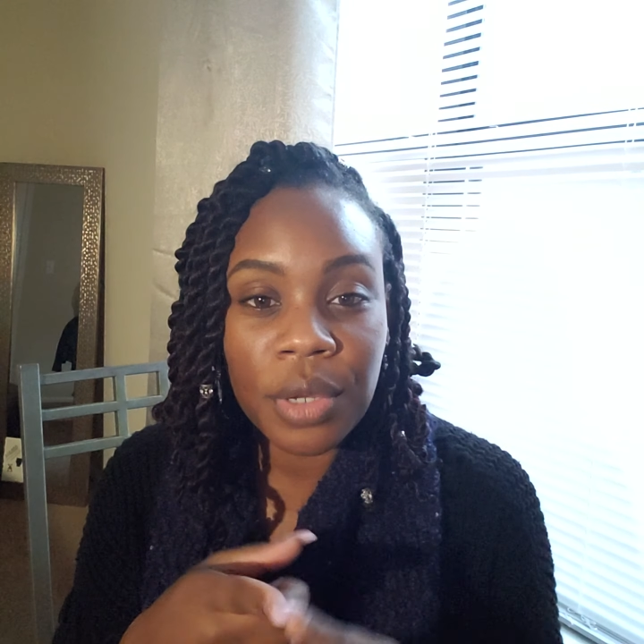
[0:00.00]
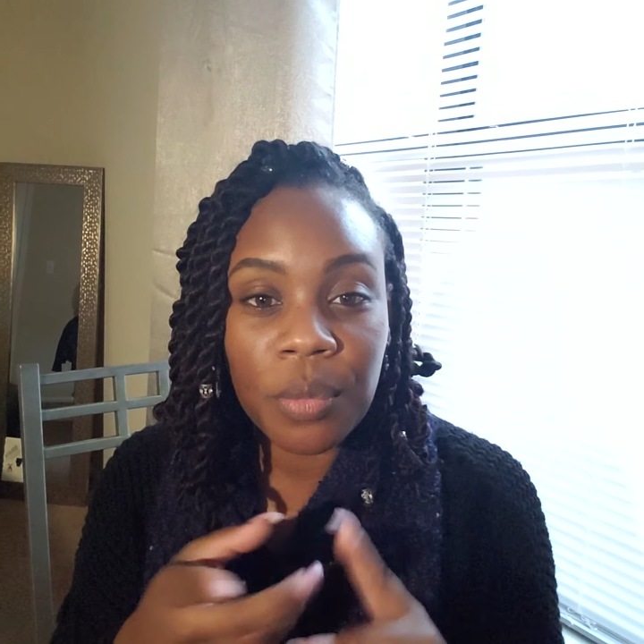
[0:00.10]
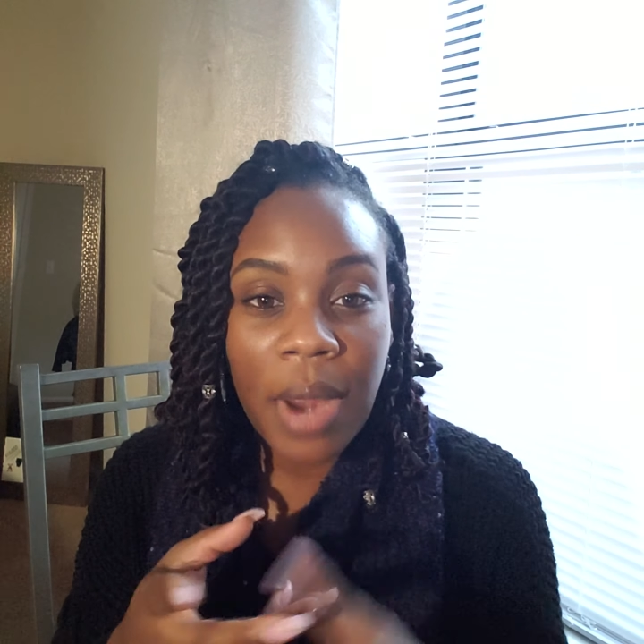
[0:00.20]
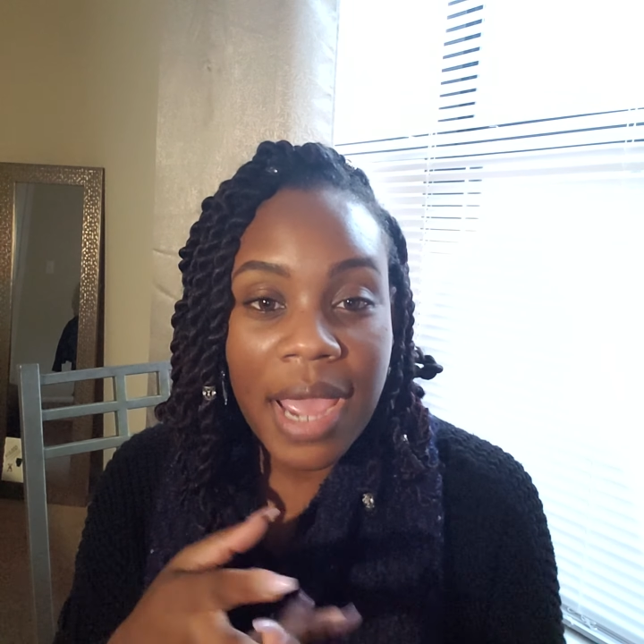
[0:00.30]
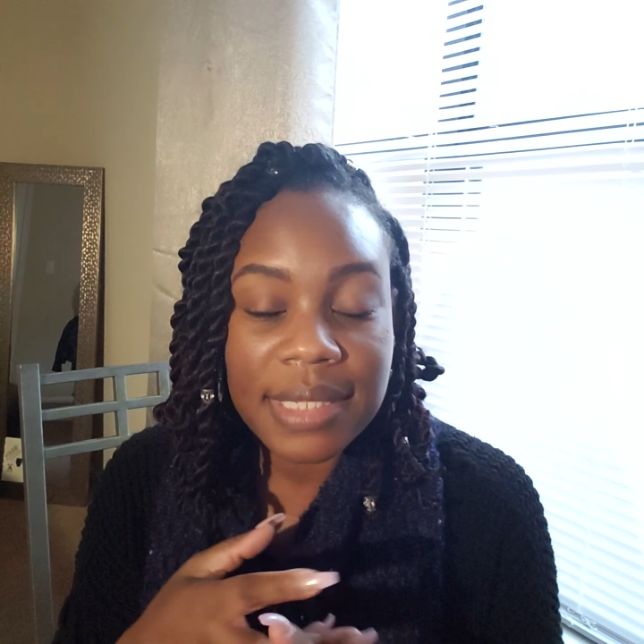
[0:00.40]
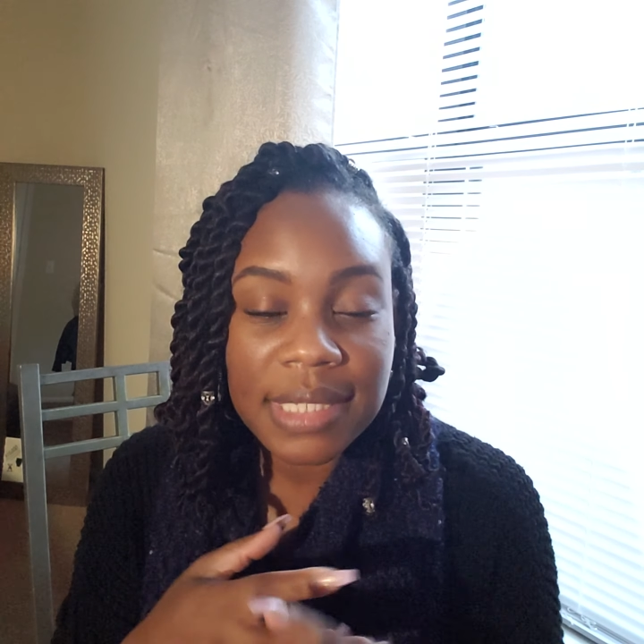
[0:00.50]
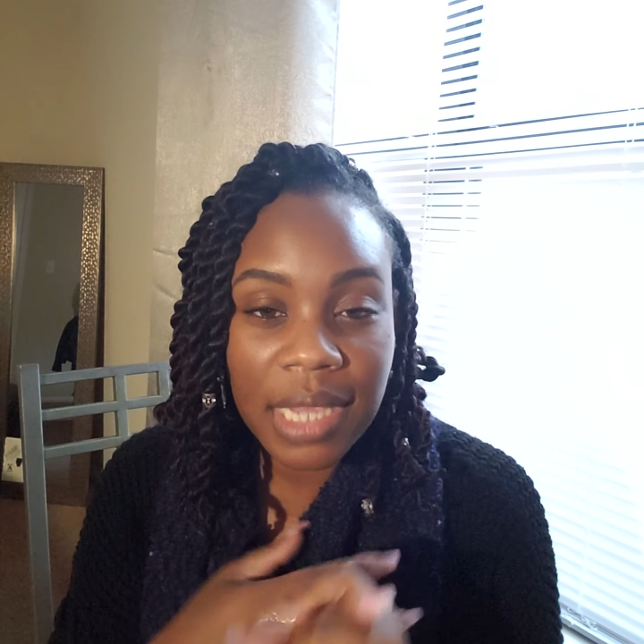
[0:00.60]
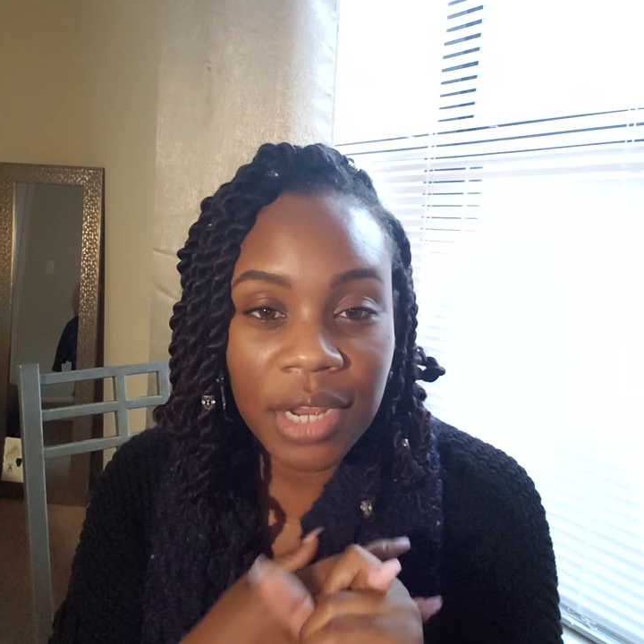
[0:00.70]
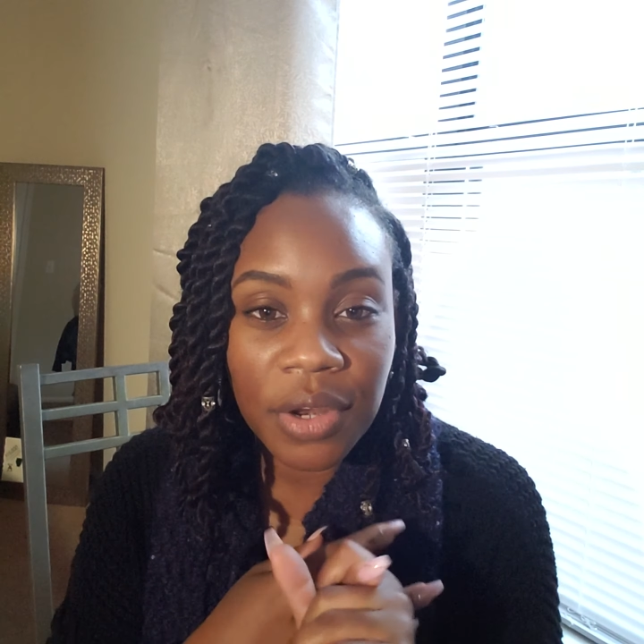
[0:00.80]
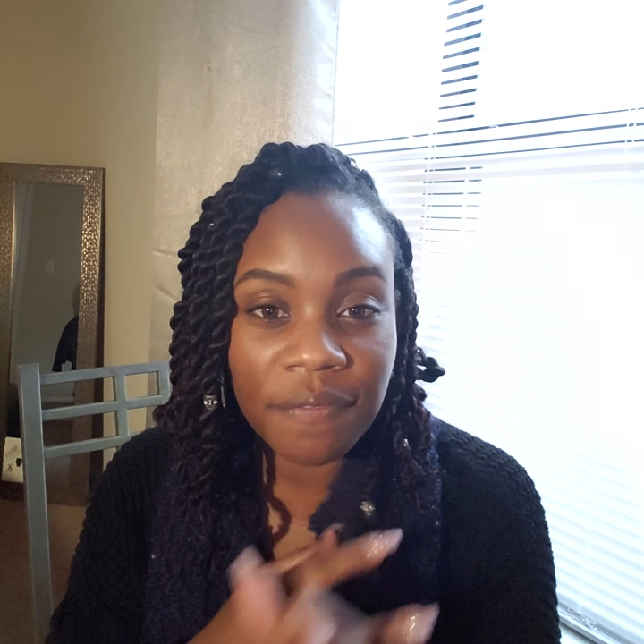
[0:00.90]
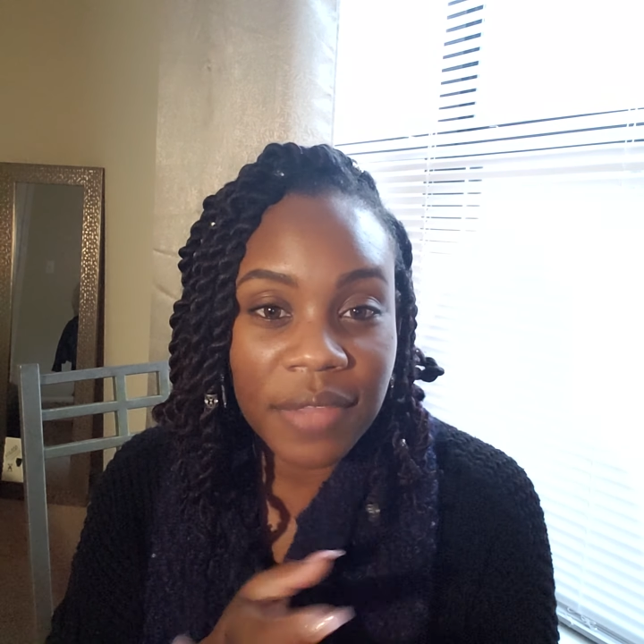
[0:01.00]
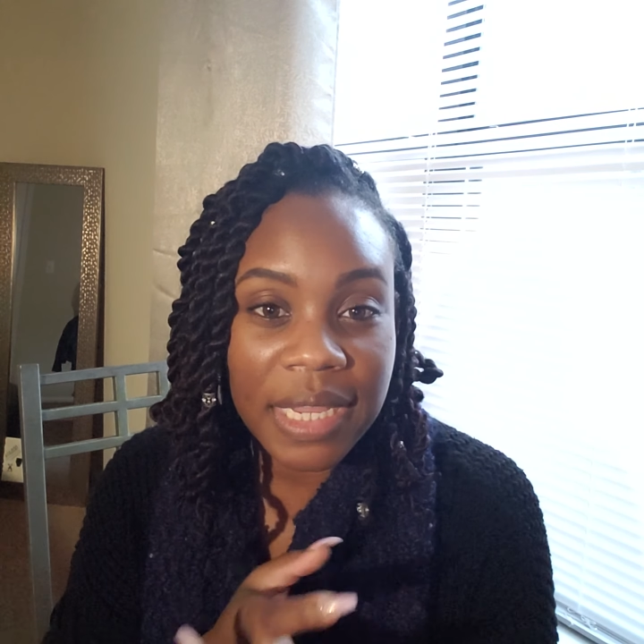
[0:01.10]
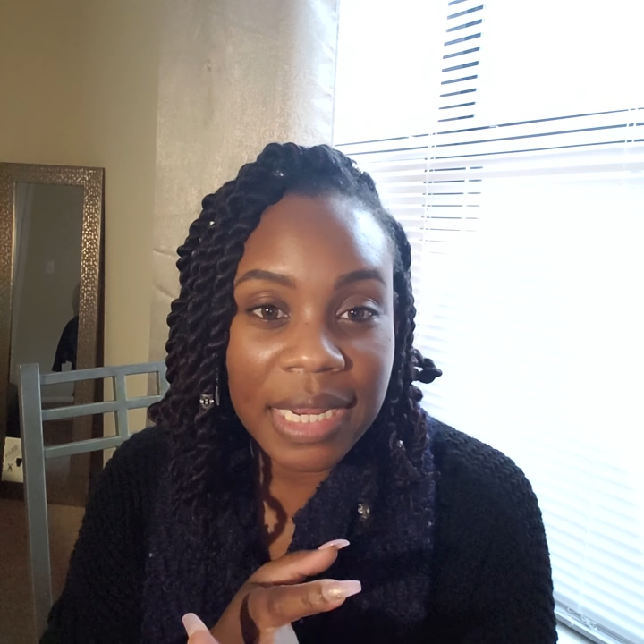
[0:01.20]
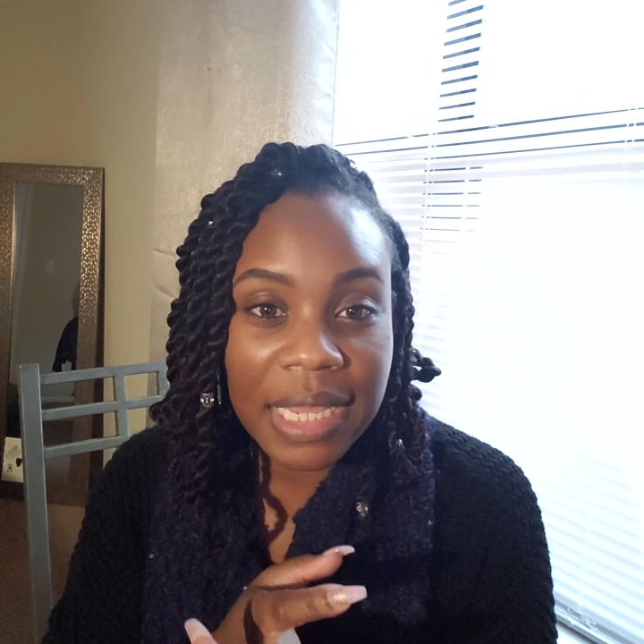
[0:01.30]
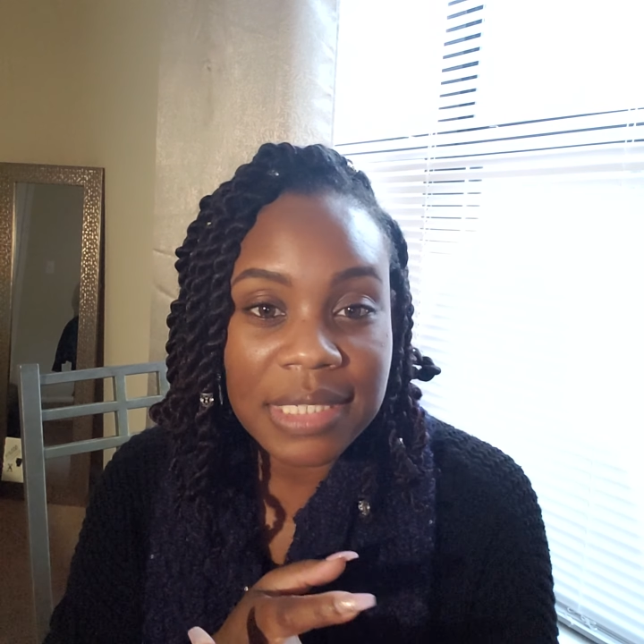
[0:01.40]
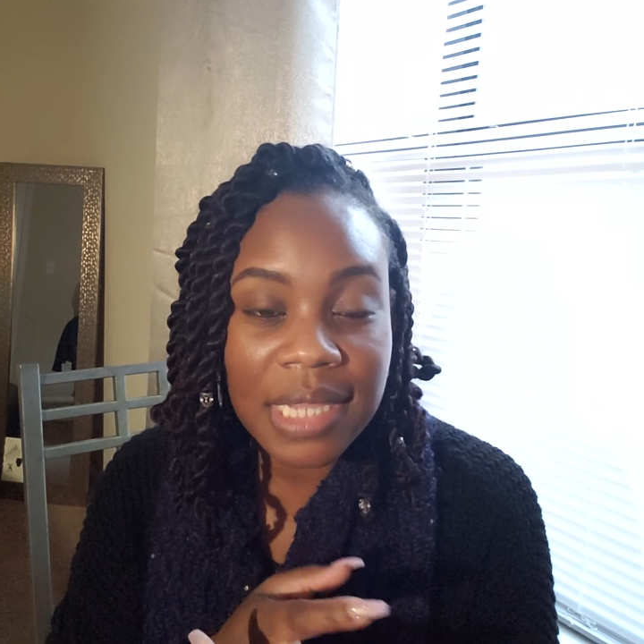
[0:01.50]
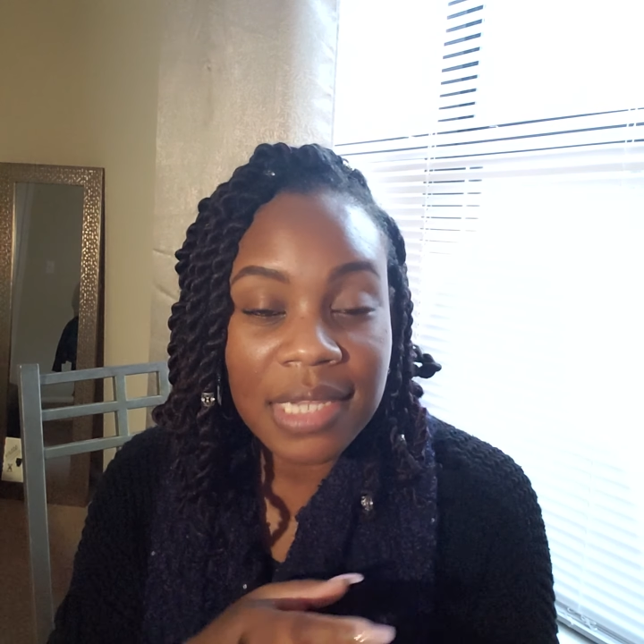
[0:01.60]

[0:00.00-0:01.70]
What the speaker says: your rising, and your Venus,